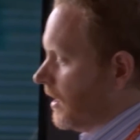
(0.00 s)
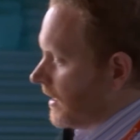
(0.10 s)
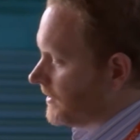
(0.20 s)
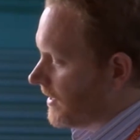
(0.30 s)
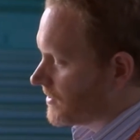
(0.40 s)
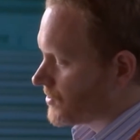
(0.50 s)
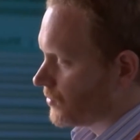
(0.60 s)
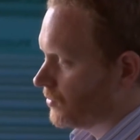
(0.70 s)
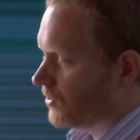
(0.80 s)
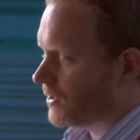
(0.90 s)
and take us
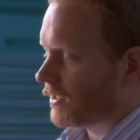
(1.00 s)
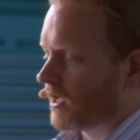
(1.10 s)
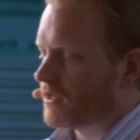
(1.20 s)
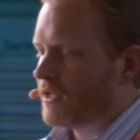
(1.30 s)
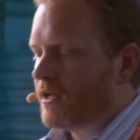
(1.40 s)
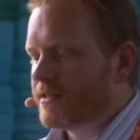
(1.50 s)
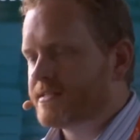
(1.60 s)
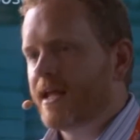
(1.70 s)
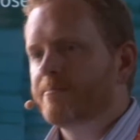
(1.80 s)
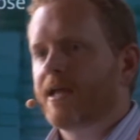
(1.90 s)
through looking at the
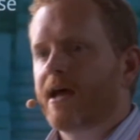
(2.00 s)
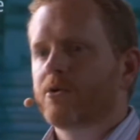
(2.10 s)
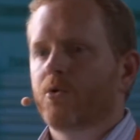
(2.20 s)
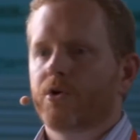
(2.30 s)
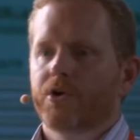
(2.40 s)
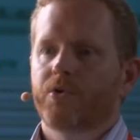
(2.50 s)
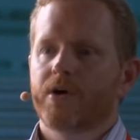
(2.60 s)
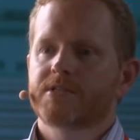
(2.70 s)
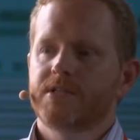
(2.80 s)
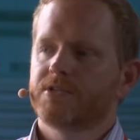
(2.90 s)
same category
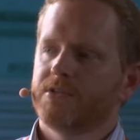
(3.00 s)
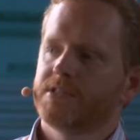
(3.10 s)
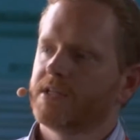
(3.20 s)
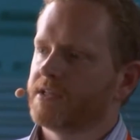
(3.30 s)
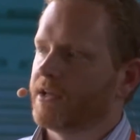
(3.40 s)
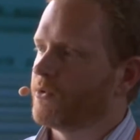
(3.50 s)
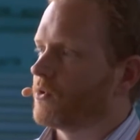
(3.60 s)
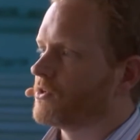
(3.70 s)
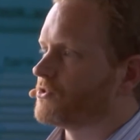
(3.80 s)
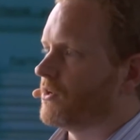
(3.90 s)
across each of these container
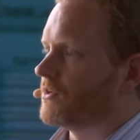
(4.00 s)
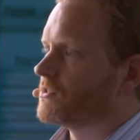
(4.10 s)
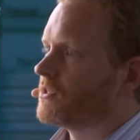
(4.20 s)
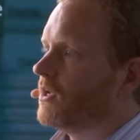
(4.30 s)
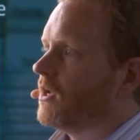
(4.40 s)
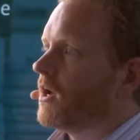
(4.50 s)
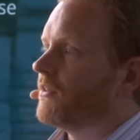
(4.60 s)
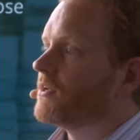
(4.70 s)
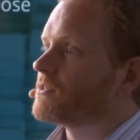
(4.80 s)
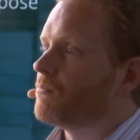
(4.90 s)
orchestrators. I
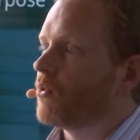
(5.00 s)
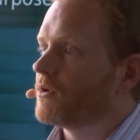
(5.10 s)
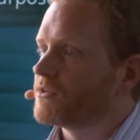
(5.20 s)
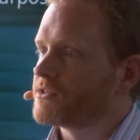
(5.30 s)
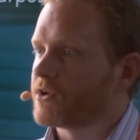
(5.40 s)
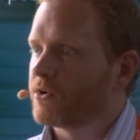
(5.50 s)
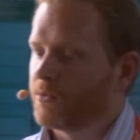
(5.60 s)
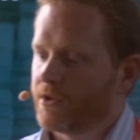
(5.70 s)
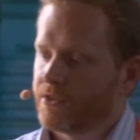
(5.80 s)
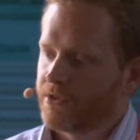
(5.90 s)
think it's important to start
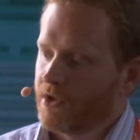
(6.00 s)
with